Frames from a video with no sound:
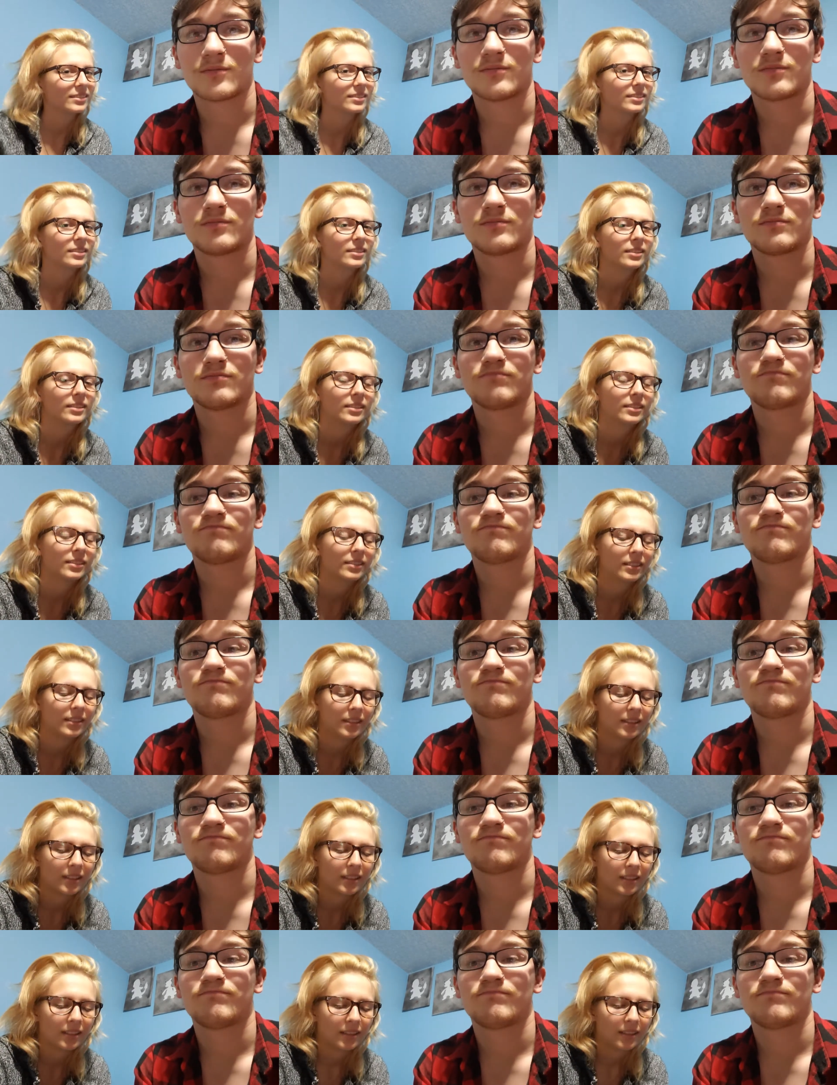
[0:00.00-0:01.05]

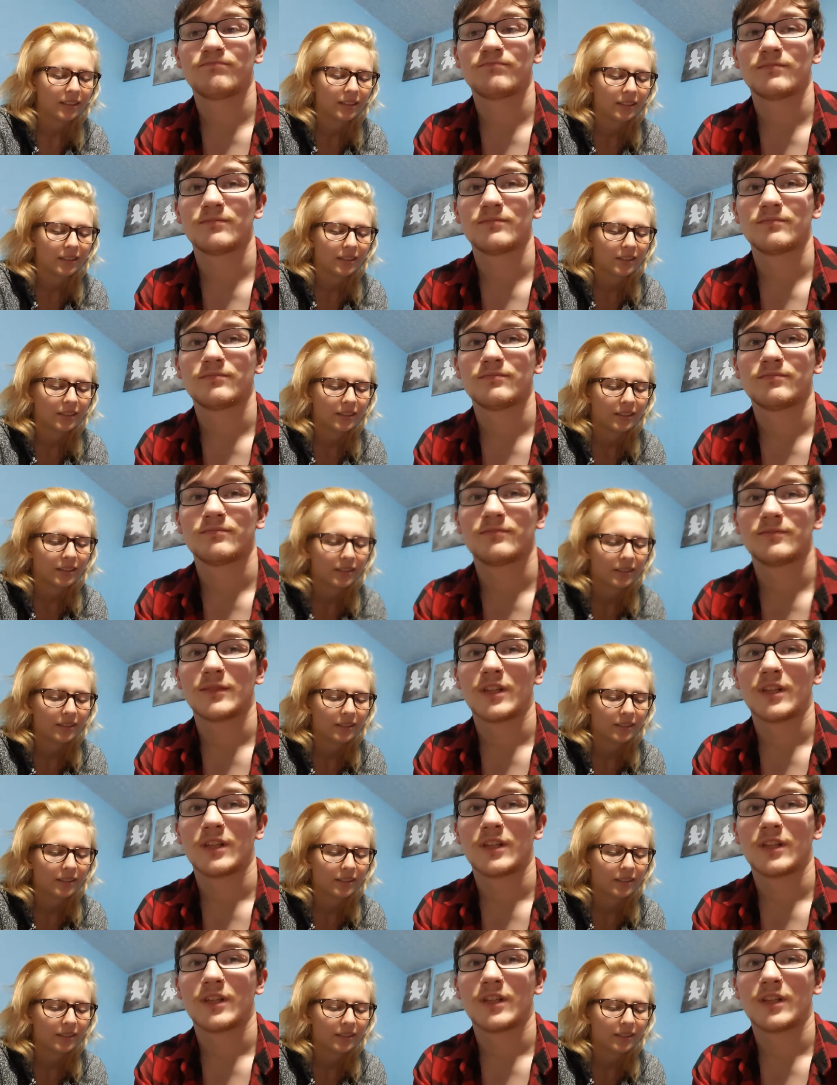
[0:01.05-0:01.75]
(silence)